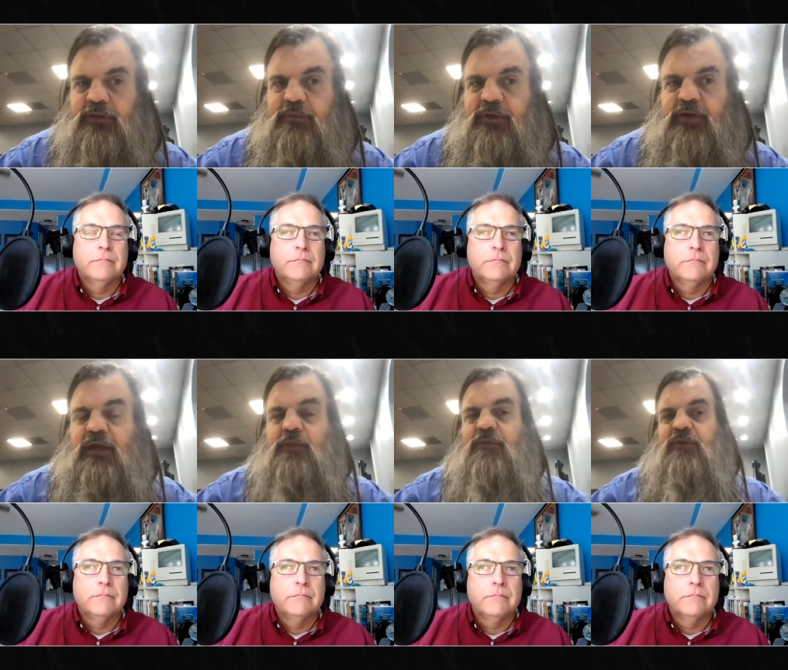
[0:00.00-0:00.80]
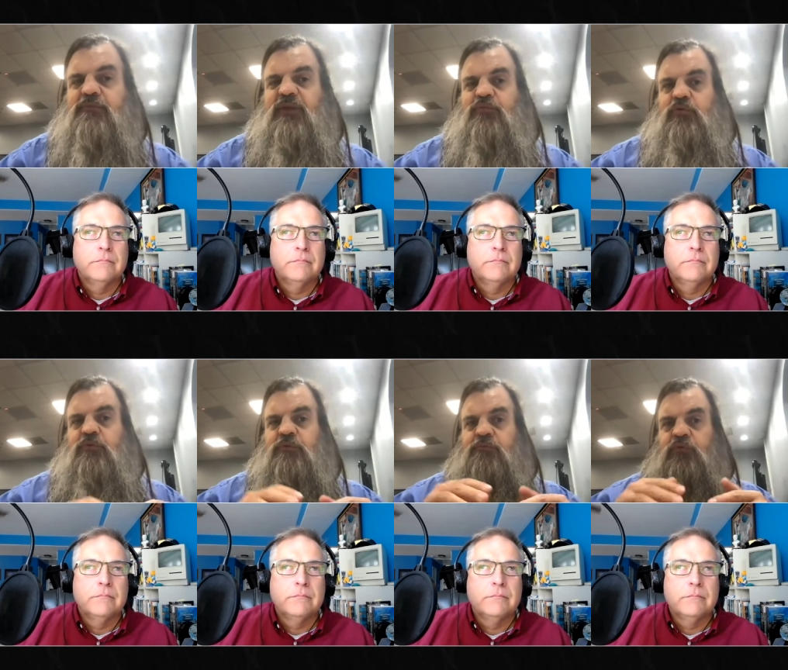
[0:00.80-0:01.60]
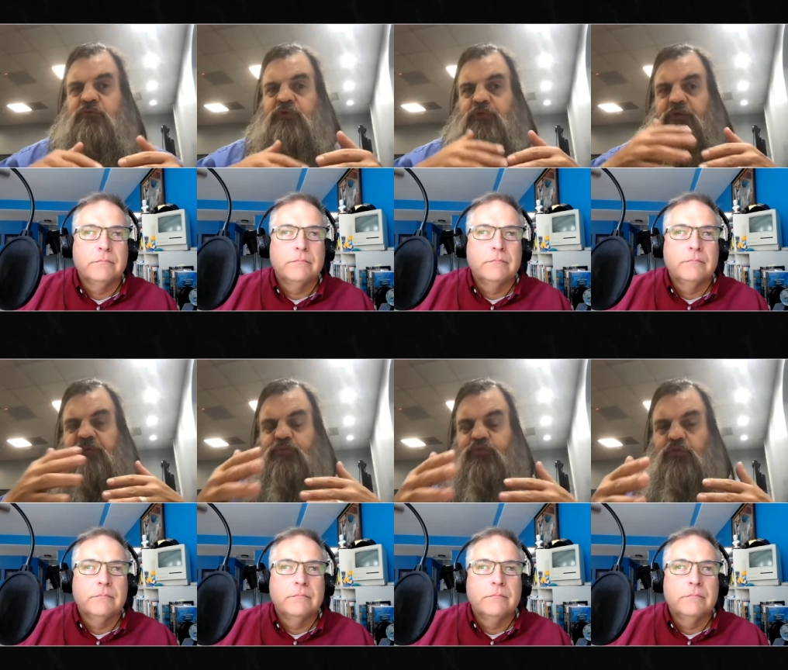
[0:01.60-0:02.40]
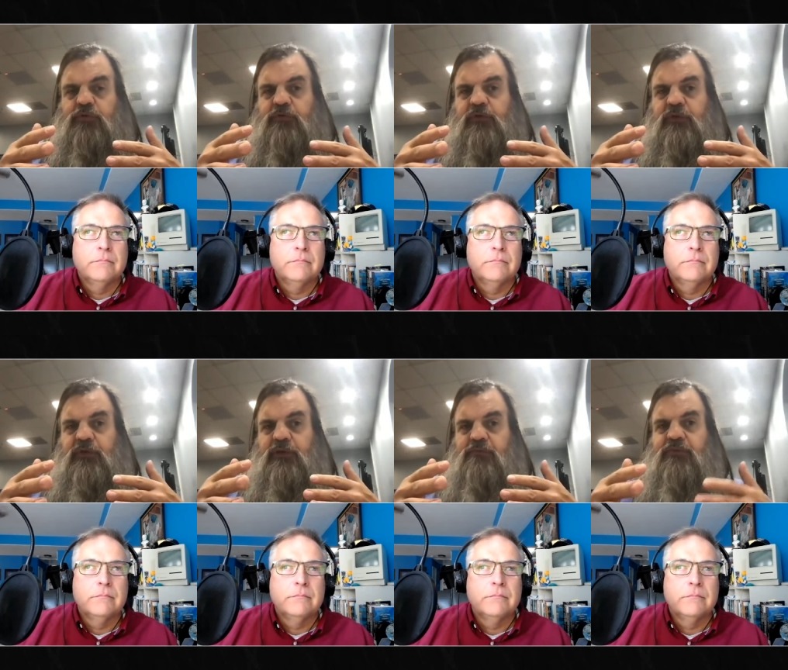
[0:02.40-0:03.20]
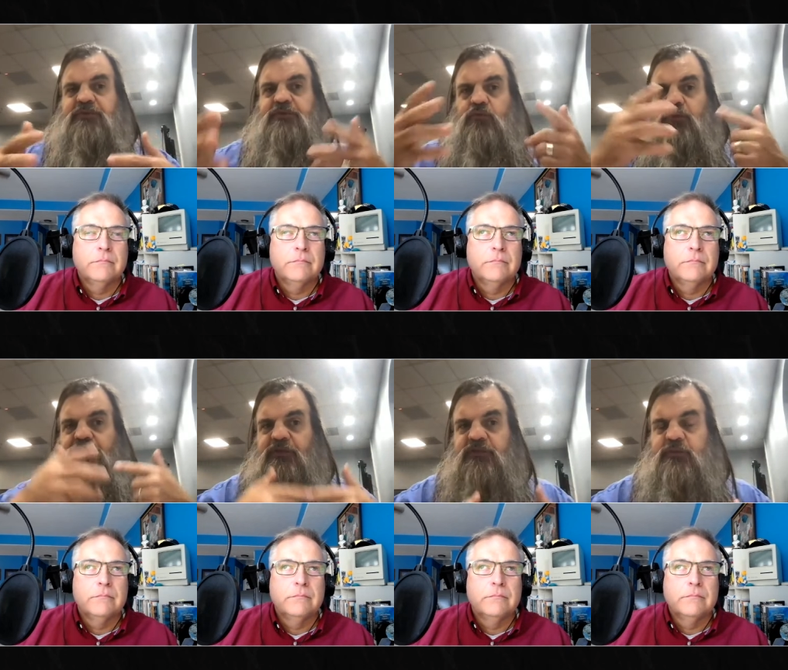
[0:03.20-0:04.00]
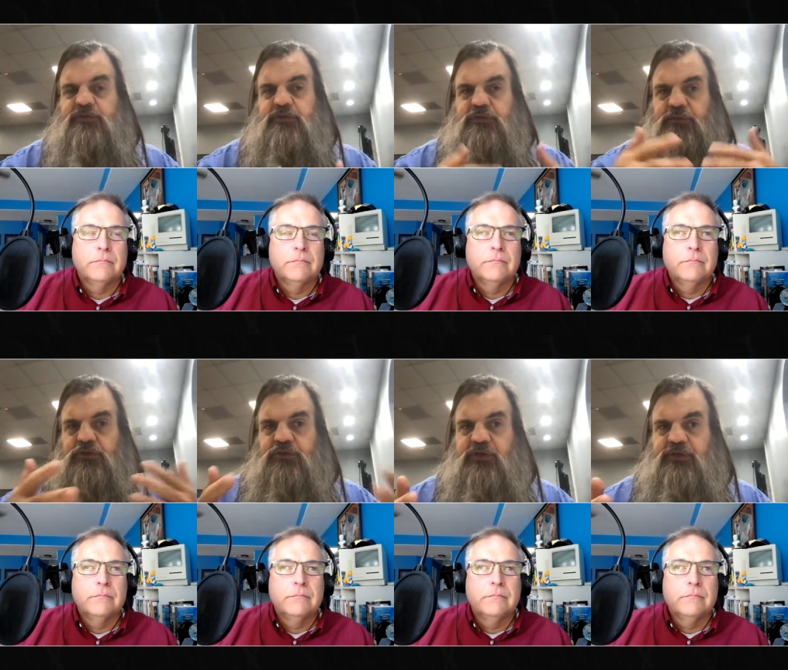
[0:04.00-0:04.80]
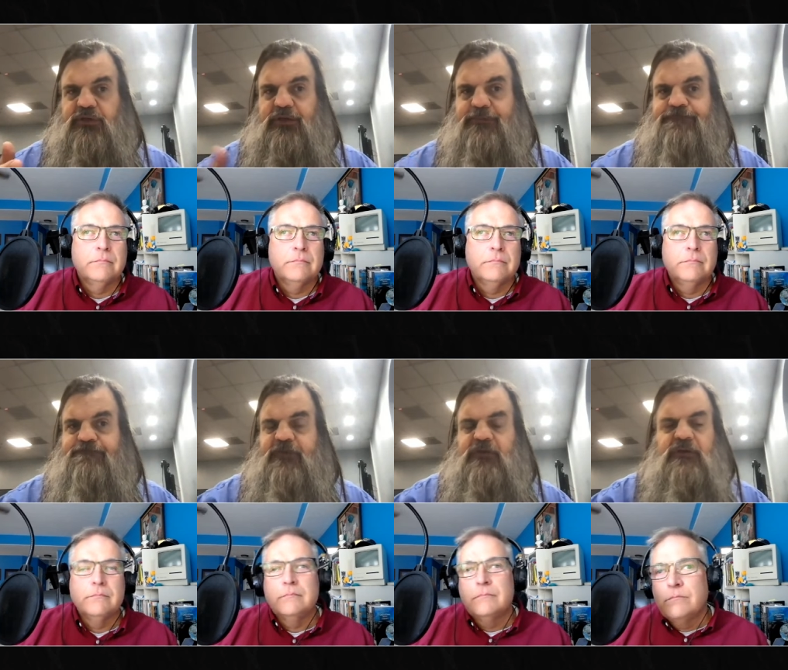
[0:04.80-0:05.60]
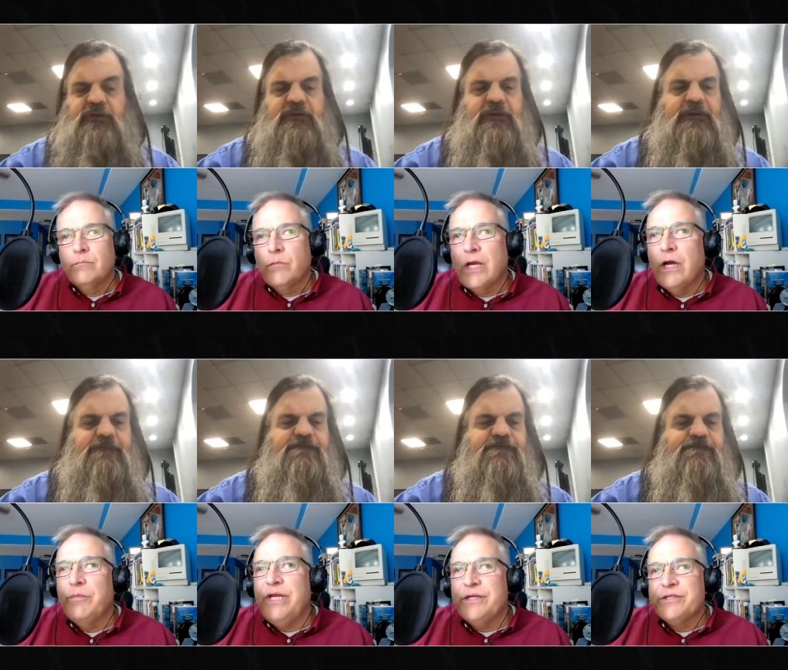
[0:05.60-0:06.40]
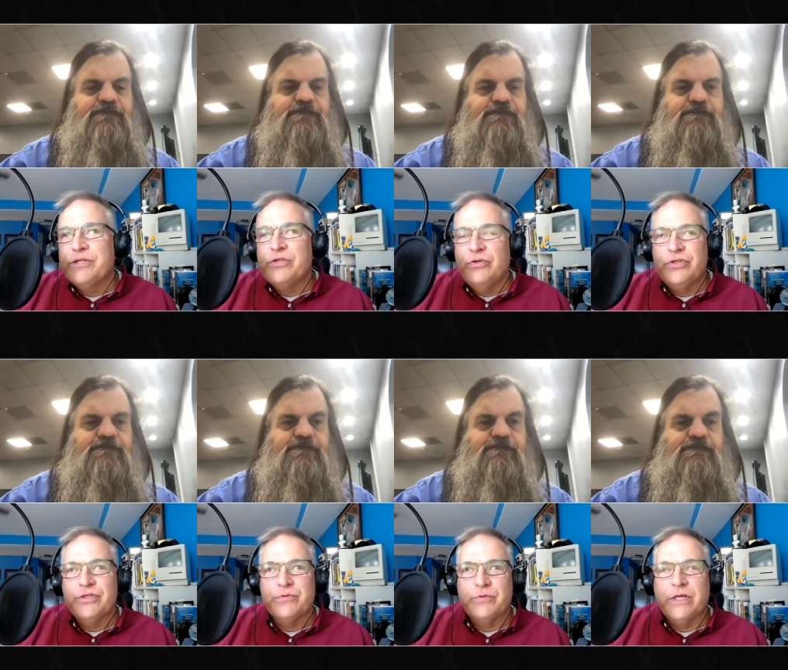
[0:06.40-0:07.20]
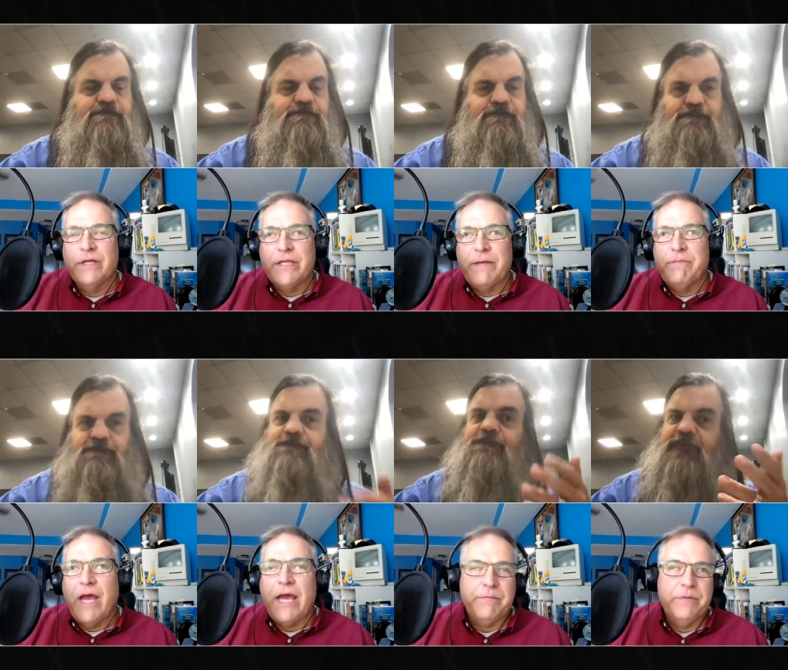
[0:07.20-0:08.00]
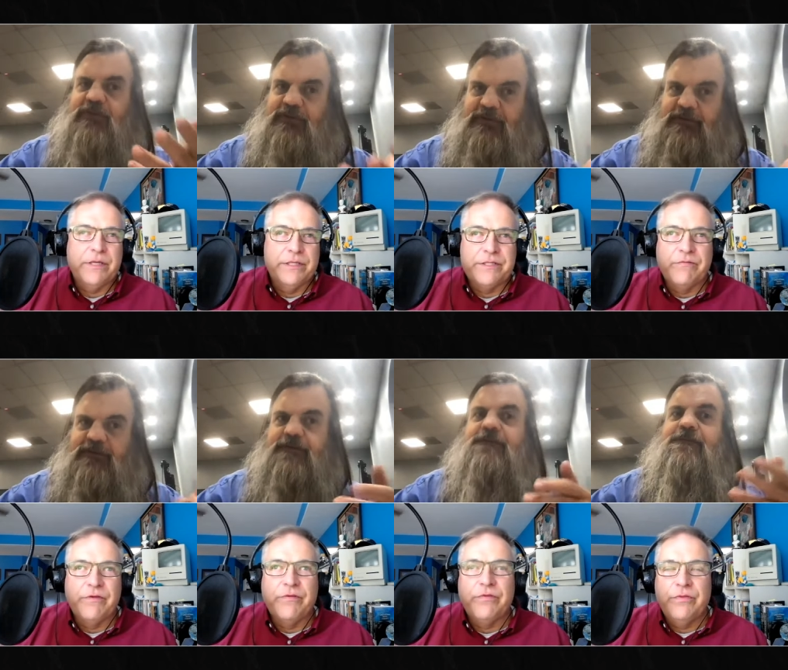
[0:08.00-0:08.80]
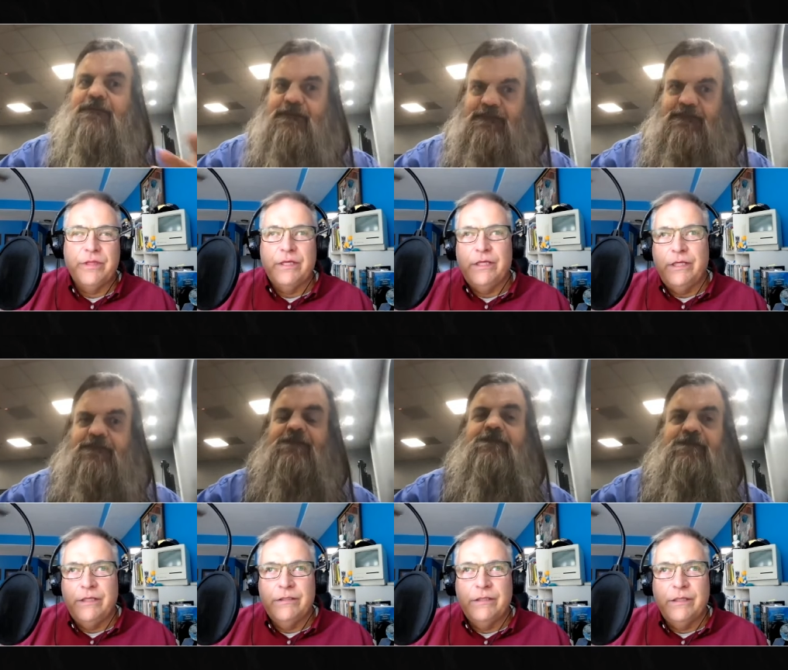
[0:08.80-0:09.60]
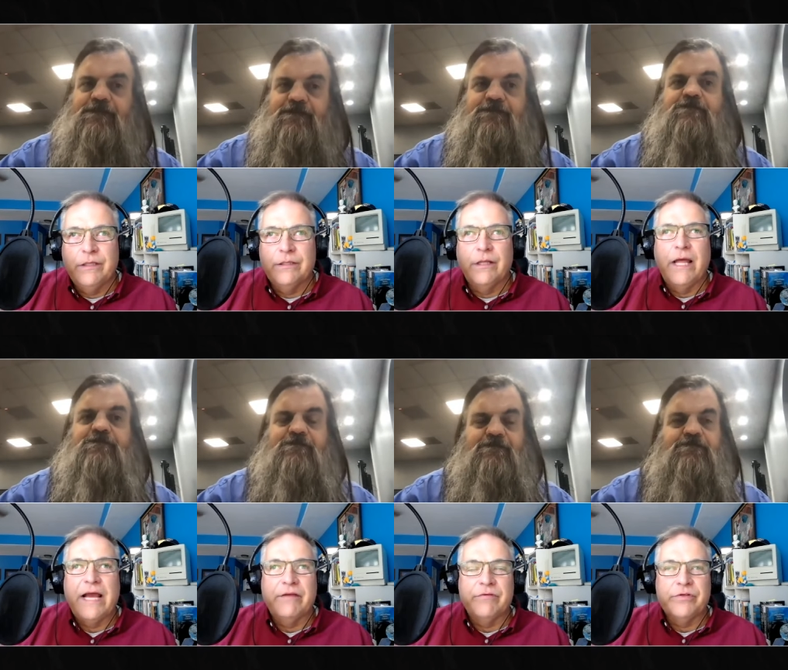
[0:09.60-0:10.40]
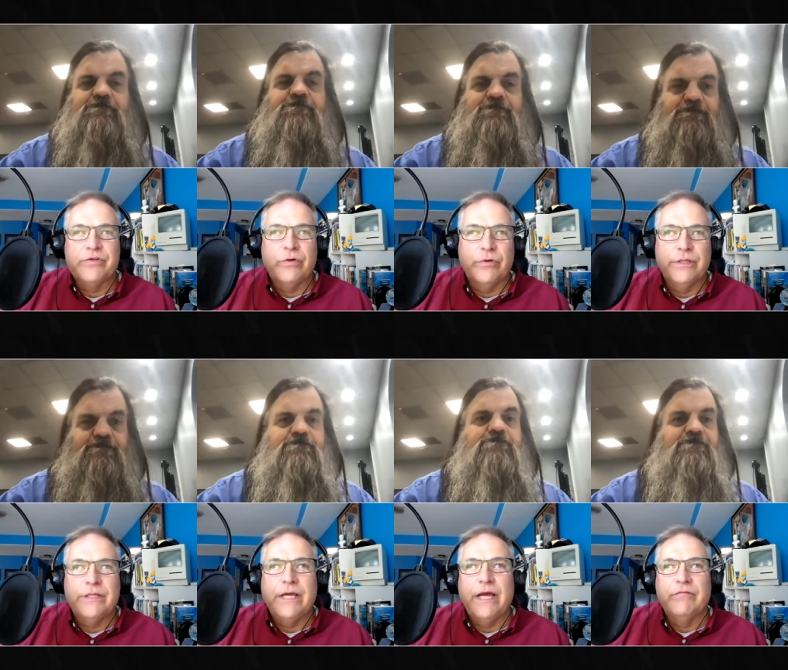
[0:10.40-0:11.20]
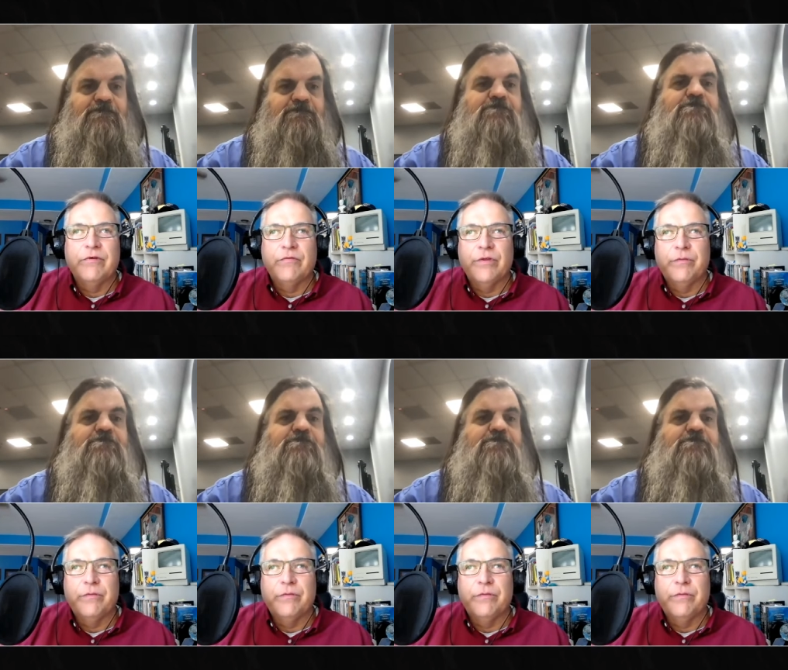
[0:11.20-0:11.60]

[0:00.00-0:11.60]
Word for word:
Speaker 1: about. How many people would move across borders but still work at the same institution online?
Speaker 2: How many institutions would cut that back because of the the the, the lack of control that they have over the